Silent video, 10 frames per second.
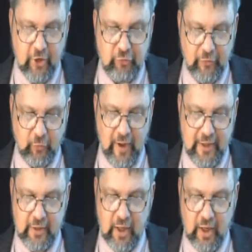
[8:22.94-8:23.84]
Here's what the
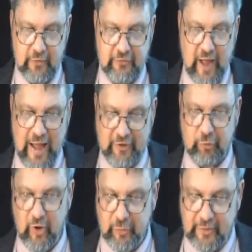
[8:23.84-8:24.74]
great uh,
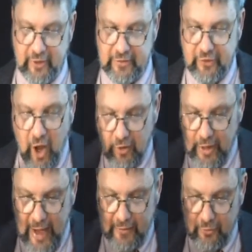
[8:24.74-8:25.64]
Scottish Presbyterian
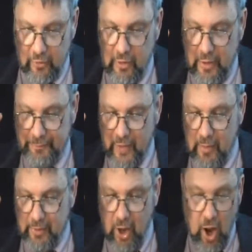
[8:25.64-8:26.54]
scholar Andrew
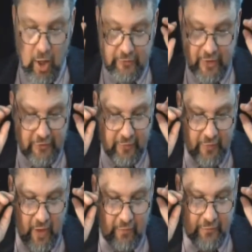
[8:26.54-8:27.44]
Benar says
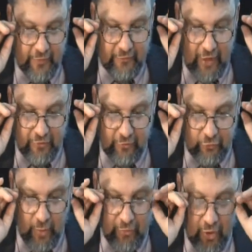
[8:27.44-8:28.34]
of, of this section
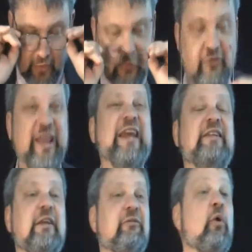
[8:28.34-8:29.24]
of Scripture. This is
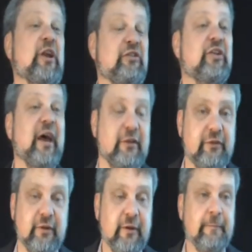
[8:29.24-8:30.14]

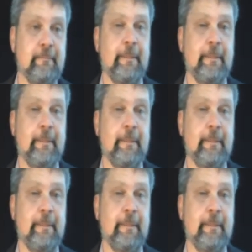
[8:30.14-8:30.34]
1846.